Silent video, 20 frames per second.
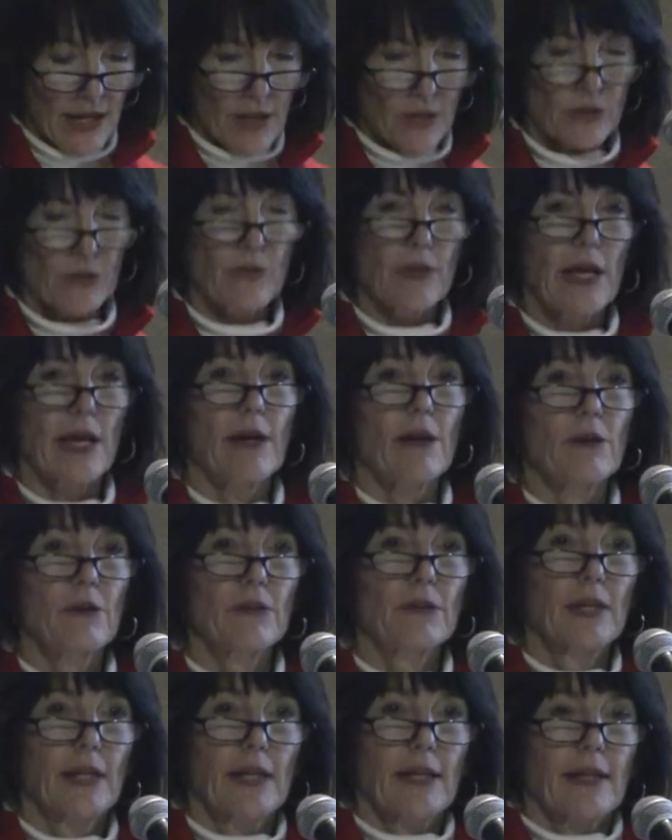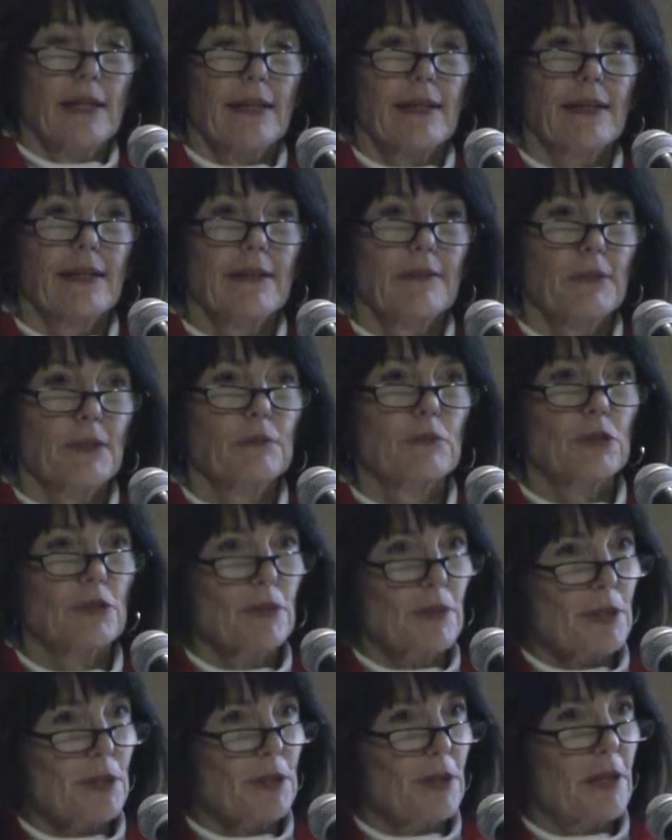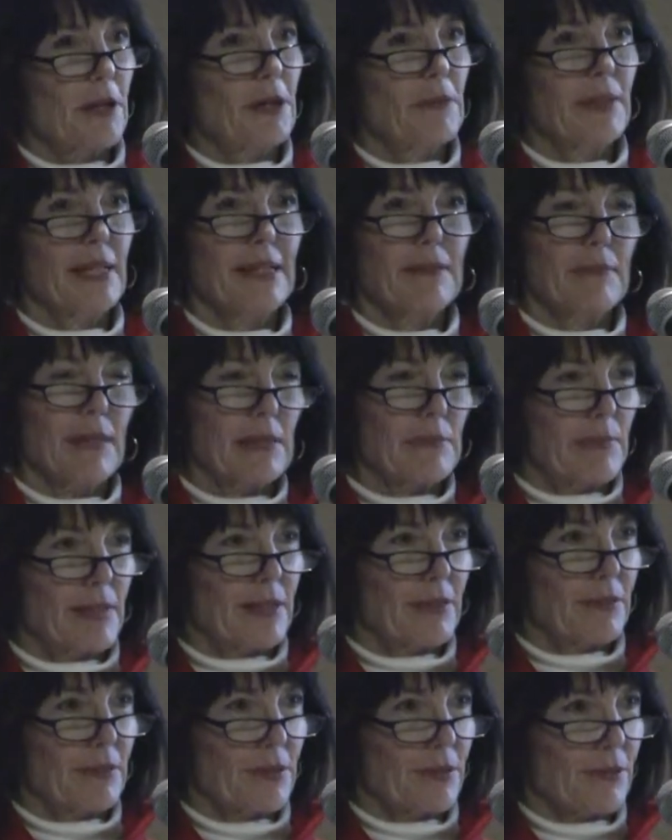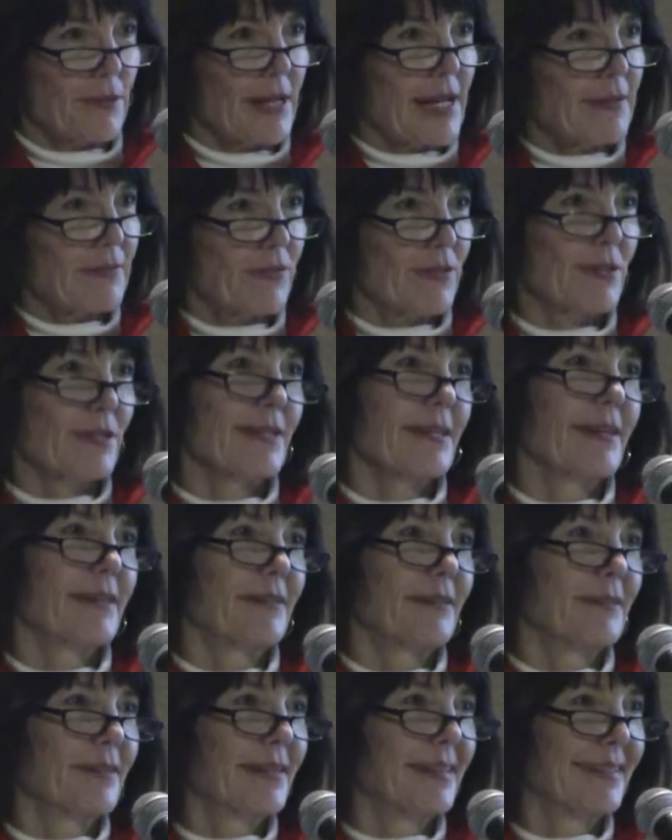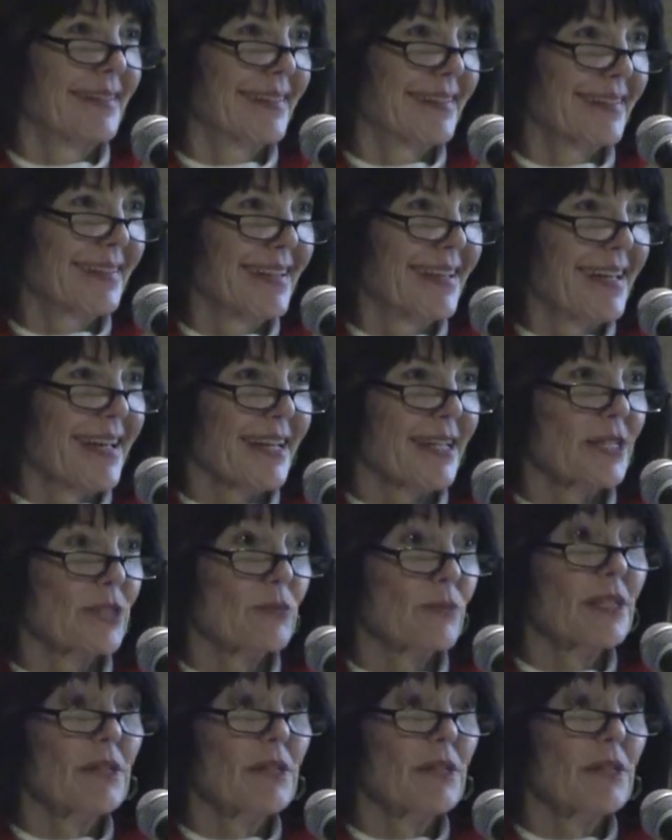So now, uh, when brewers call me, my barrels are not for sale because